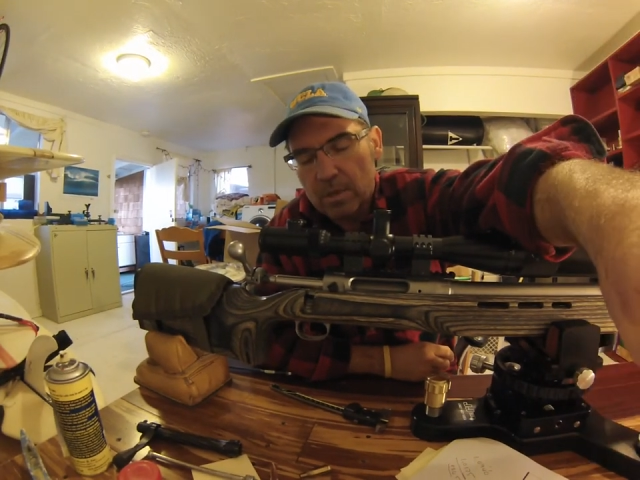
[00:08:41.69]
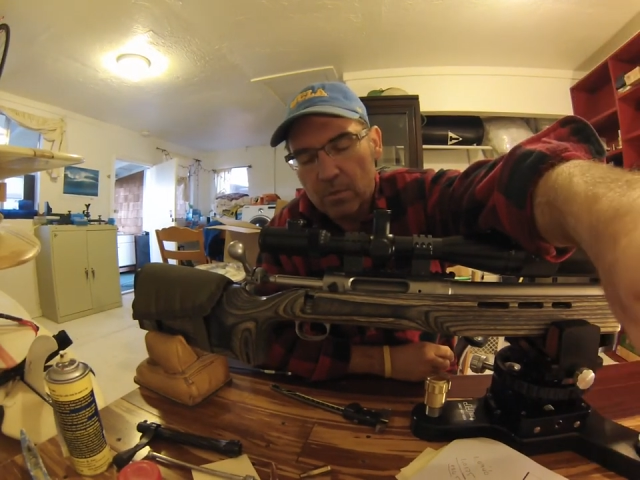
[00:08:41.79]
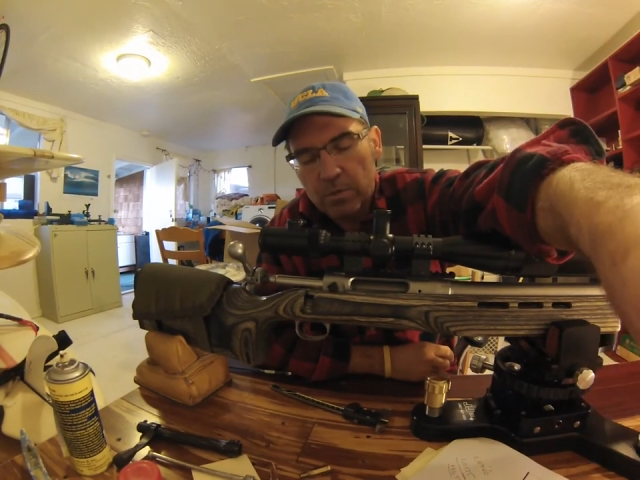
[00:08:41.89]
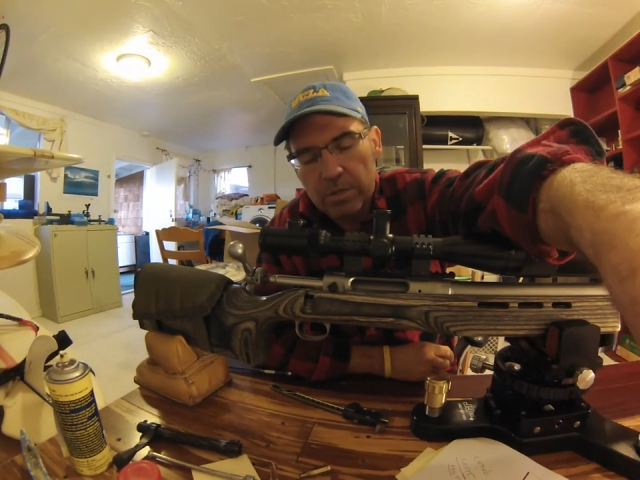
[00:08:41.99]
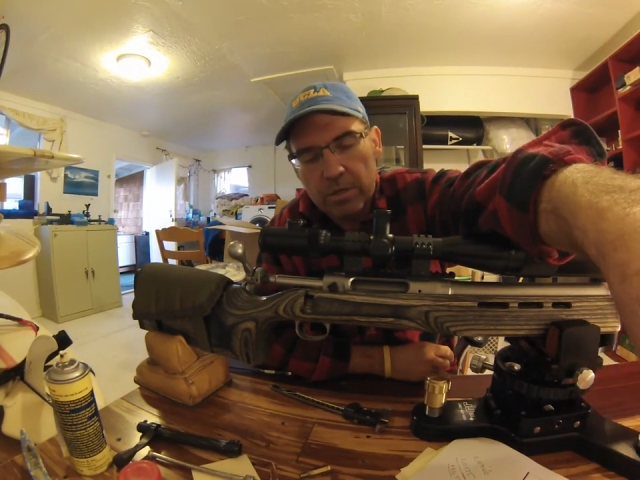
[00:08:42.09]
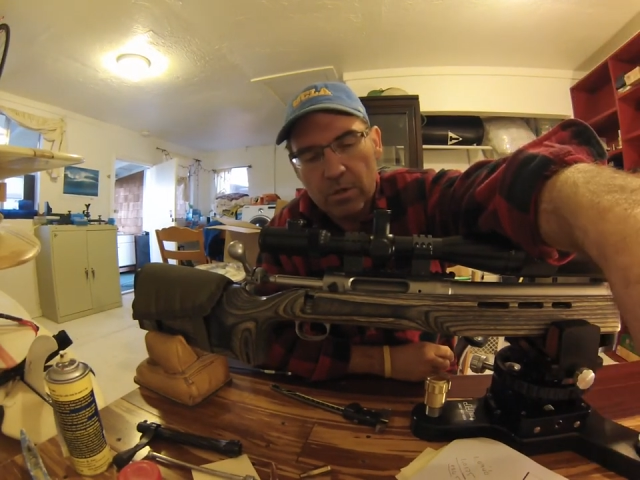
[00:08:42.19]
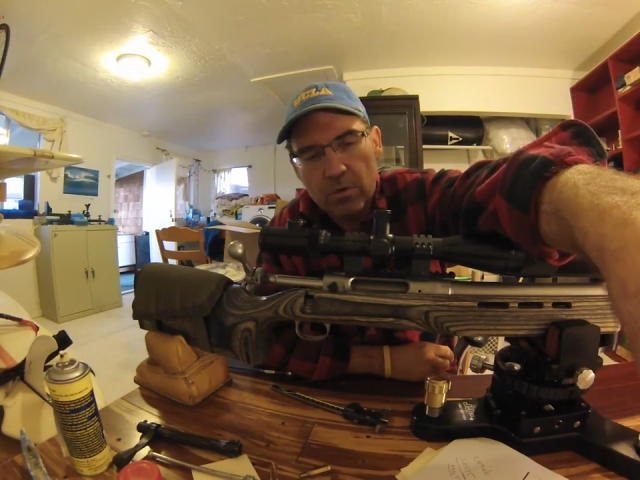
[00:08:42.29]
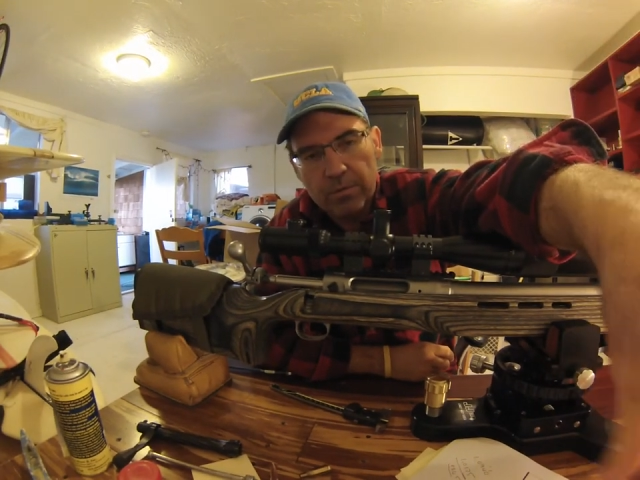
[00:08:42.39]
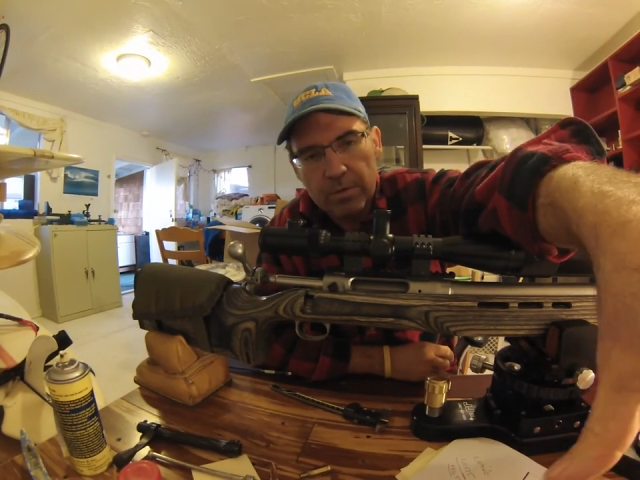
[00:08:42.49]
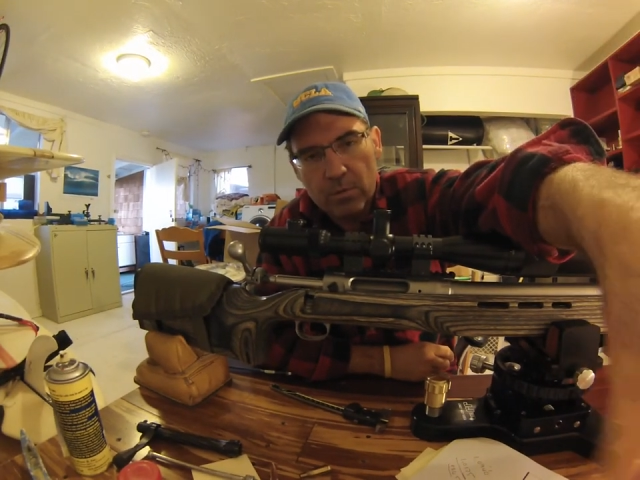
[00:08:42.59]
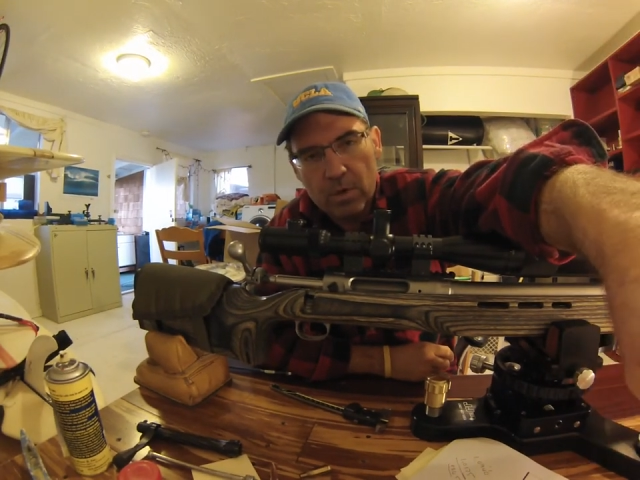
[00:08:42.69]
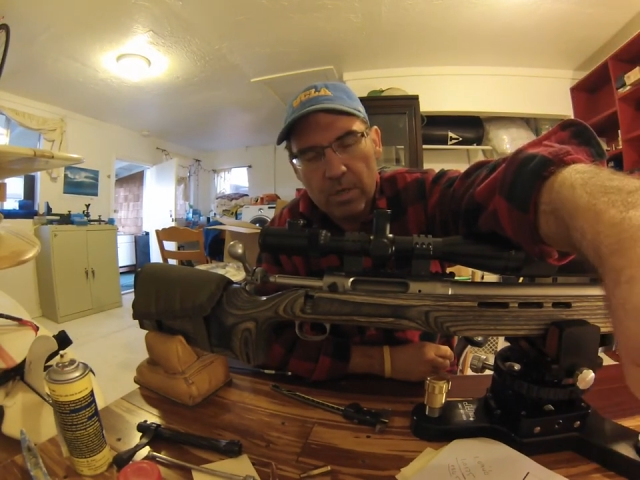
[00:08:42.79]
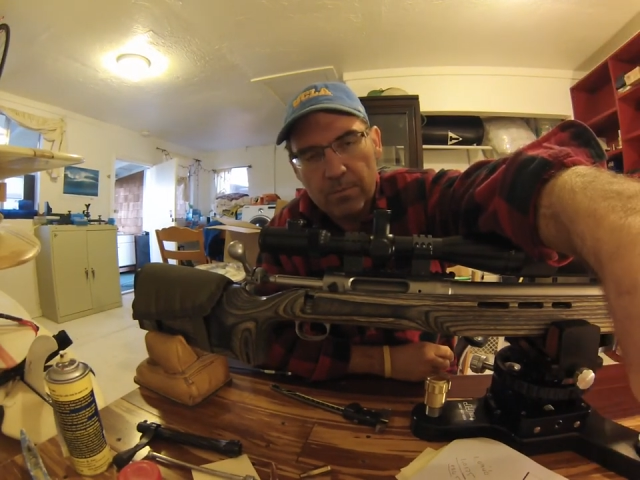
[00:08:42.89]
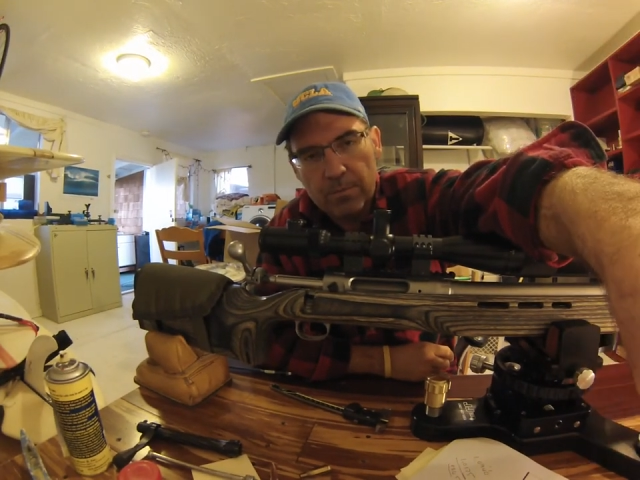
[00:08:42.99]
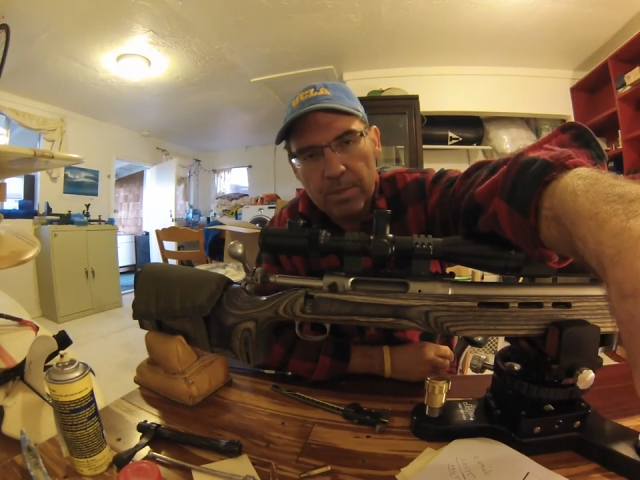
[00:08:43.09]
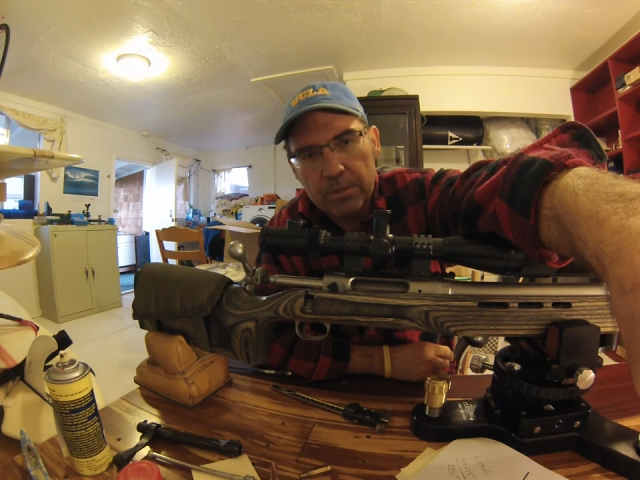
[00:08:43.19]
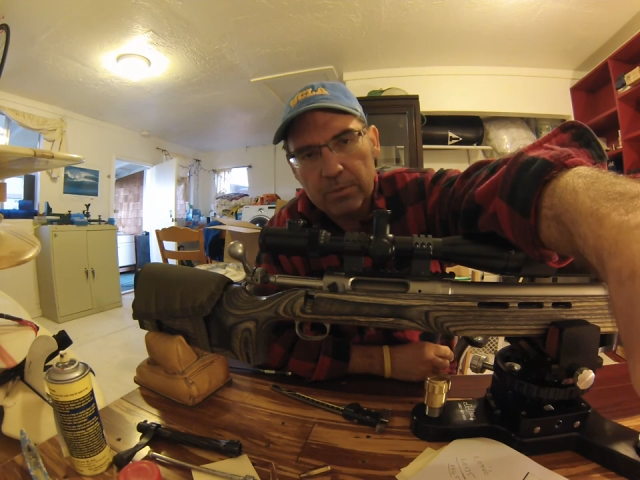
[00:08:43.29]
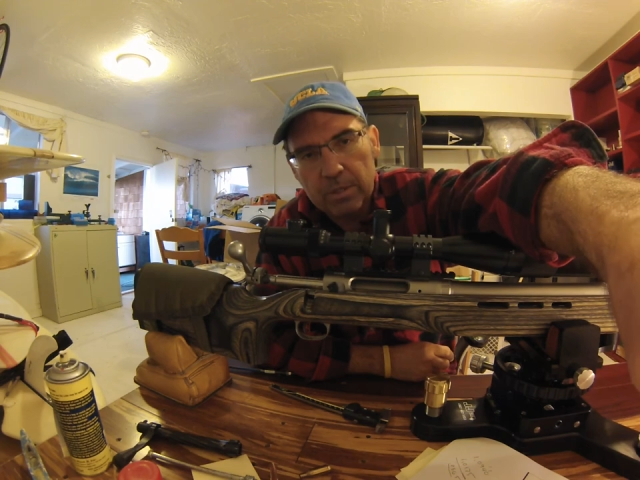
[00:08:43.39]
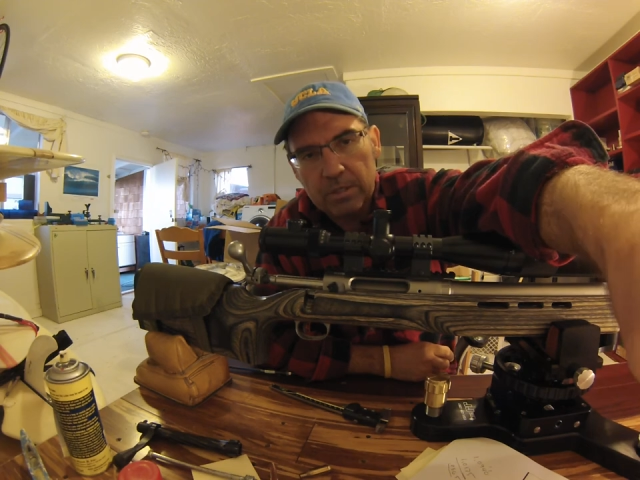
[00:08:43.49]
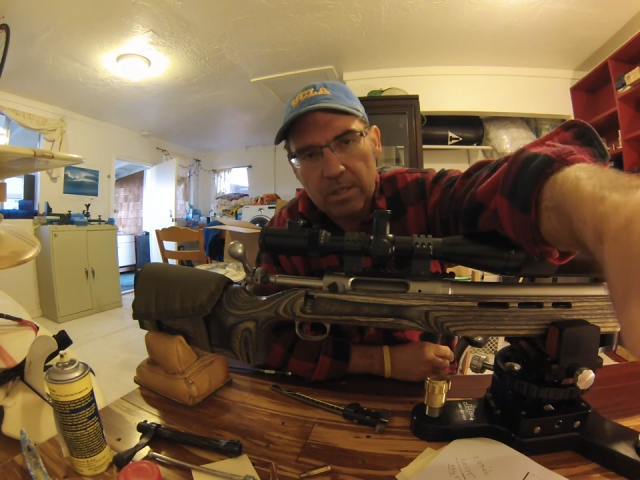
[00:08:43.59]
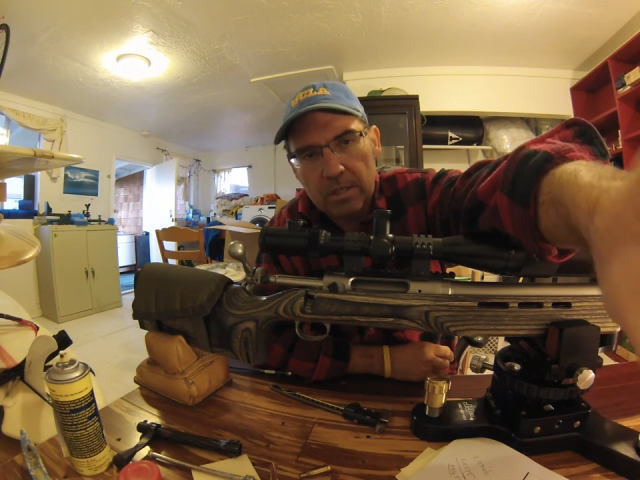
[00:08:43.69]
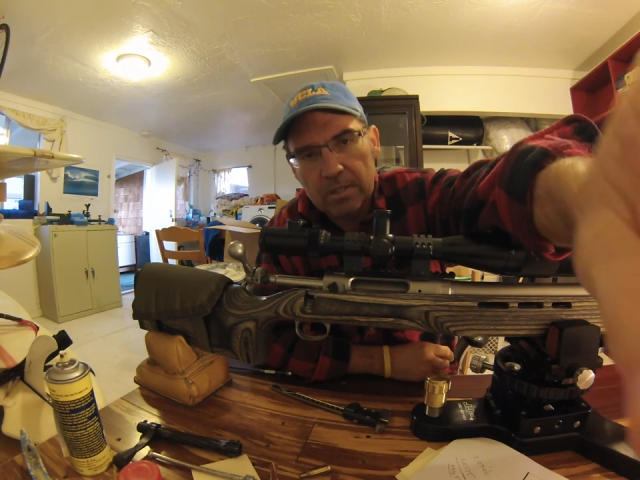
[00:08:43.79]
when you go, if you want a Benchrest gun.